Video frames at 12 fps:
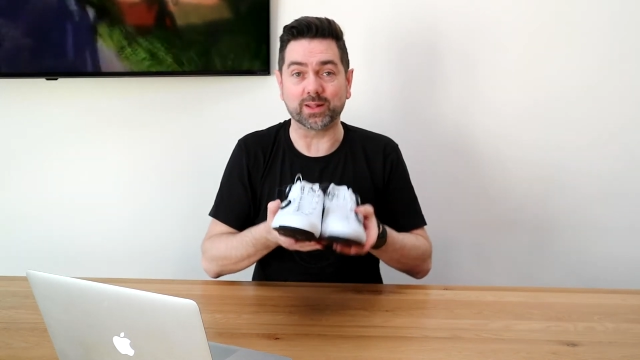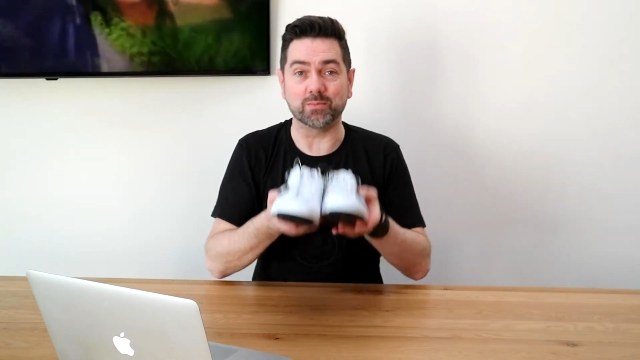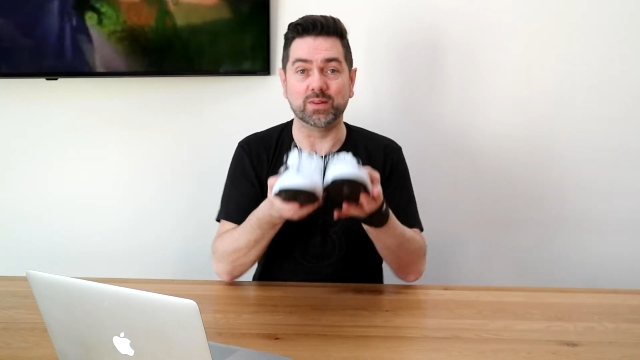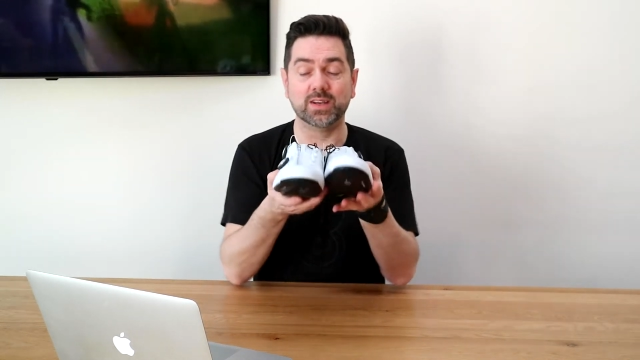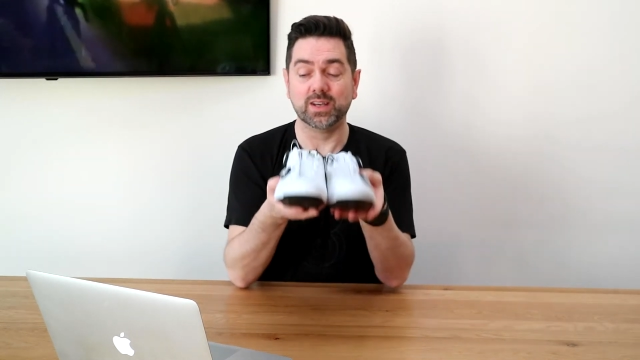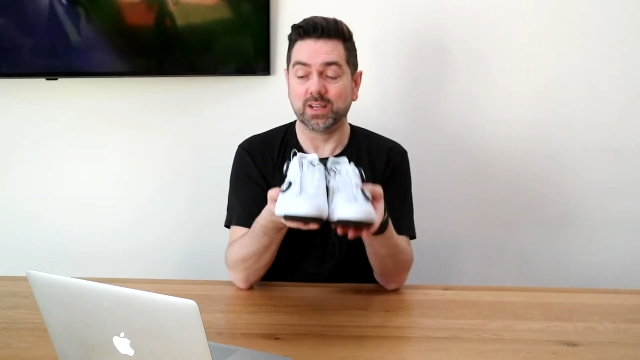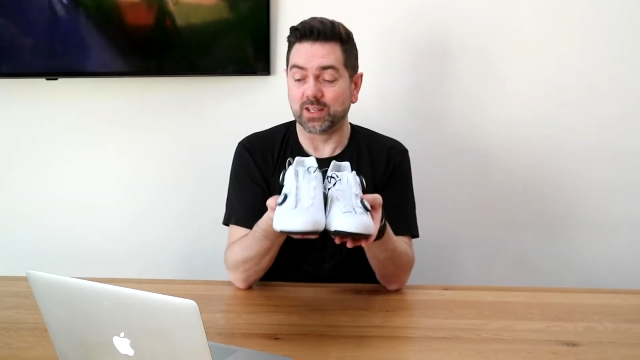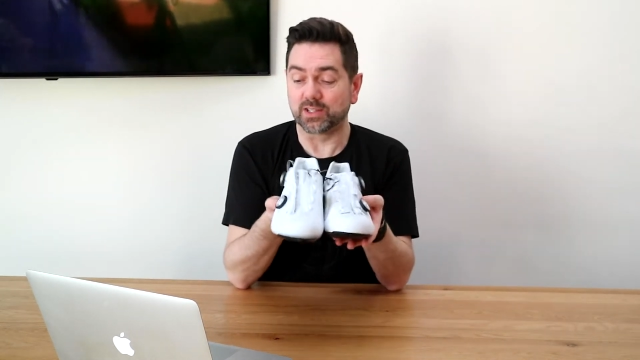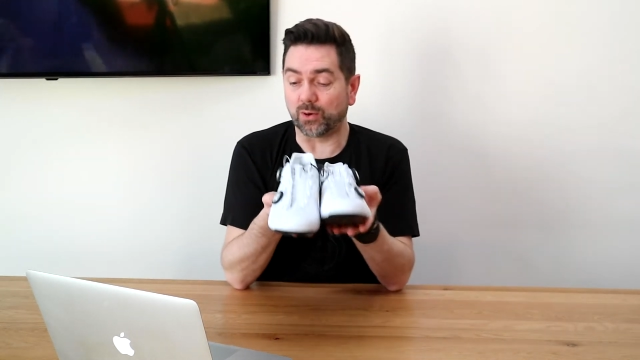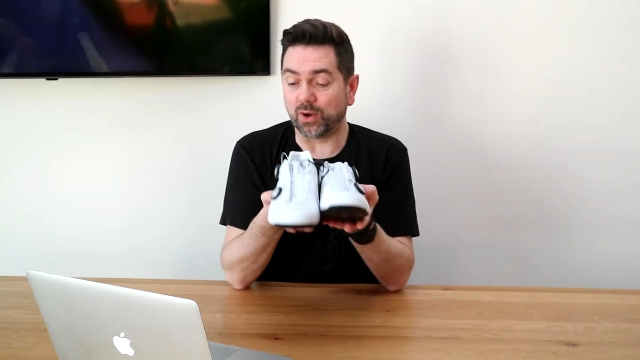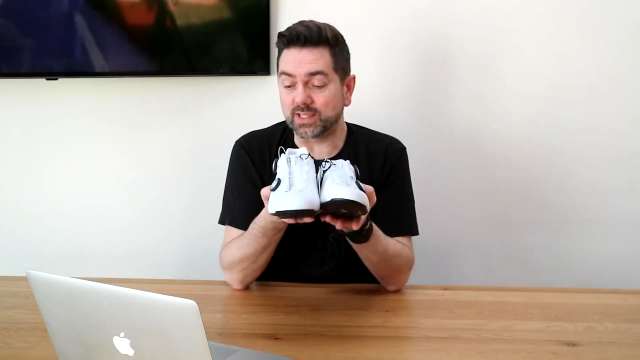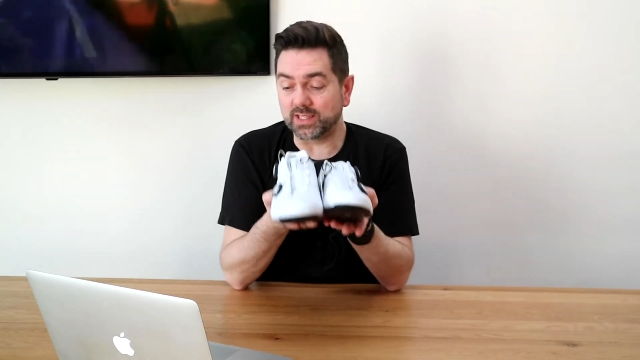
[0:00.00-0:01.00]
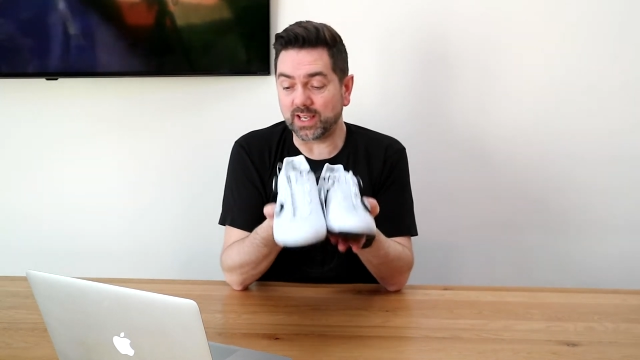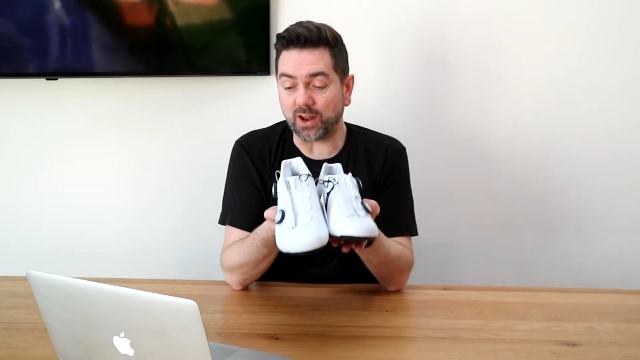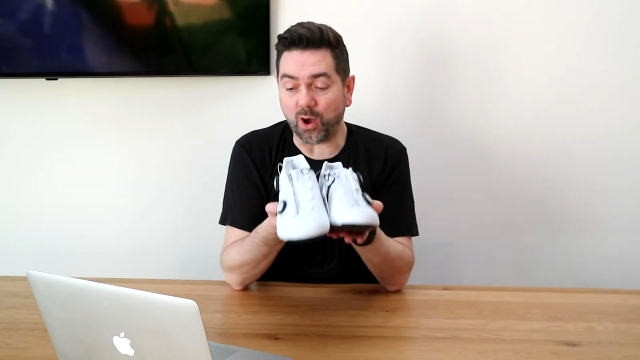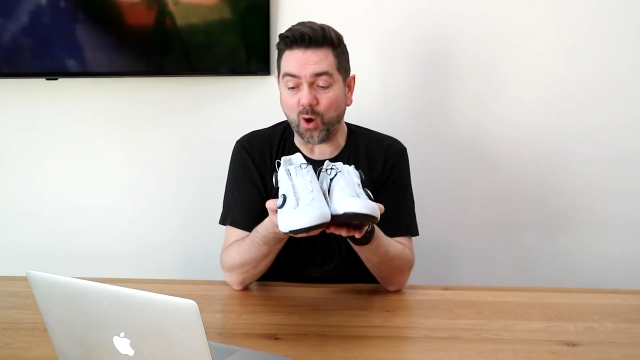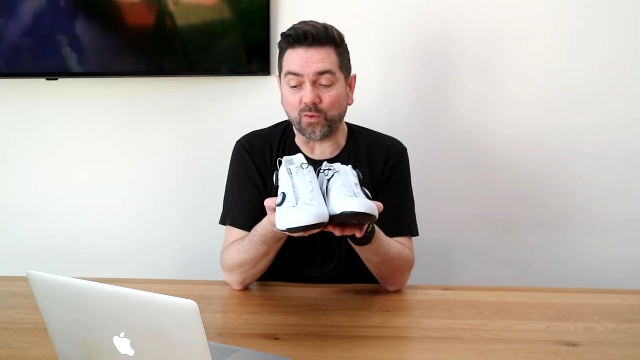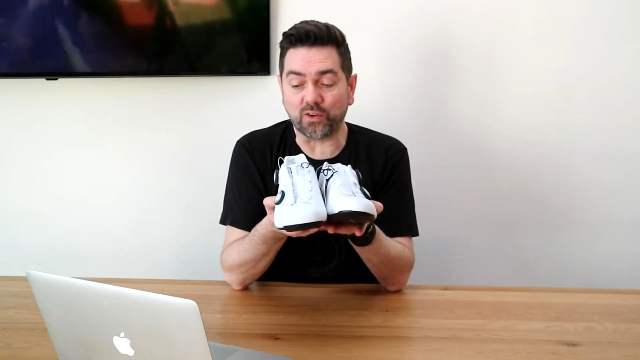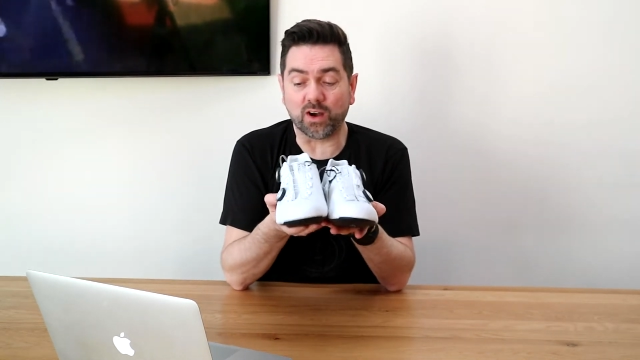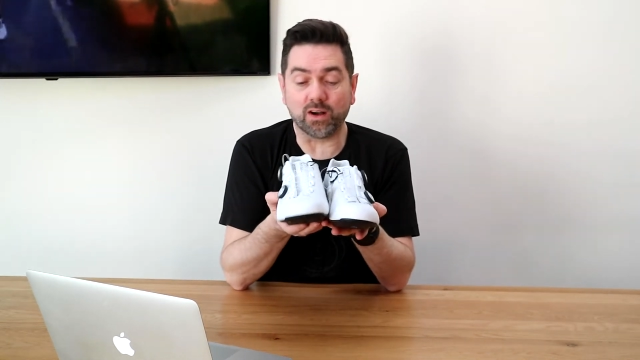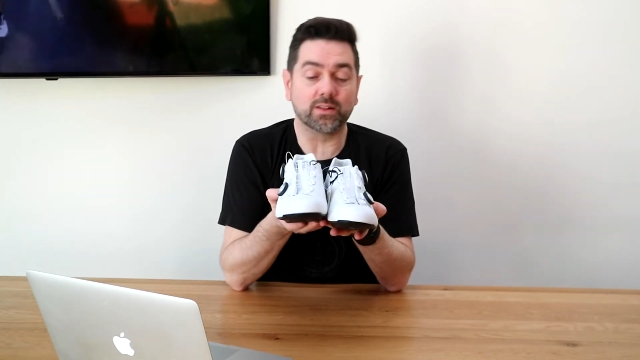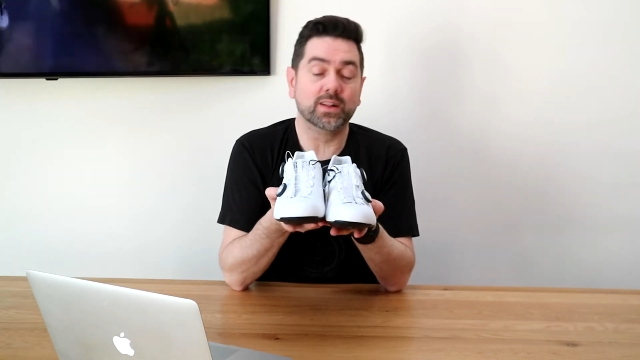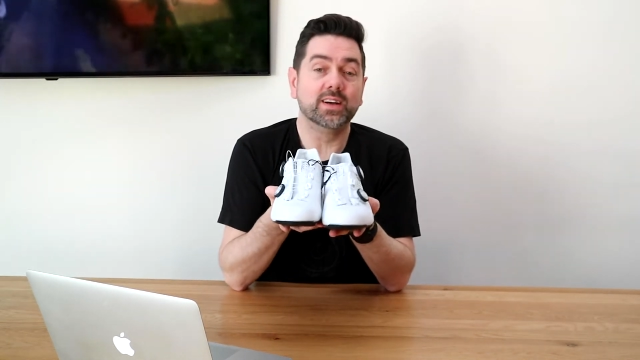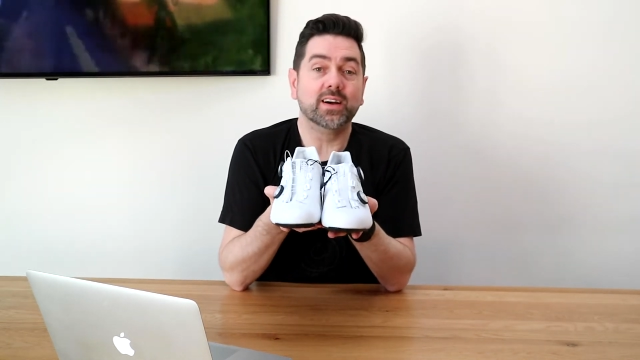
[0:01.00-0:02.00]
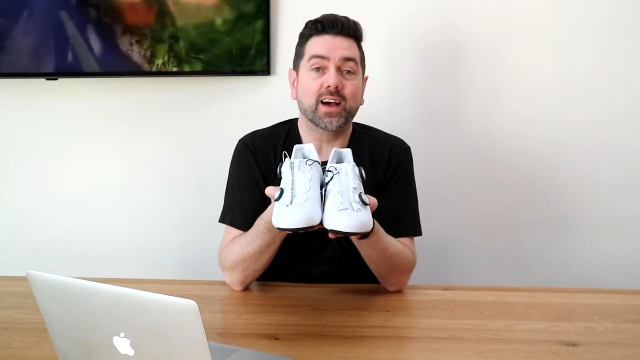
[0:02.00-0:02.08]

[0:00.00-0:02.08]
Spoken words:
them. So as I said, overall,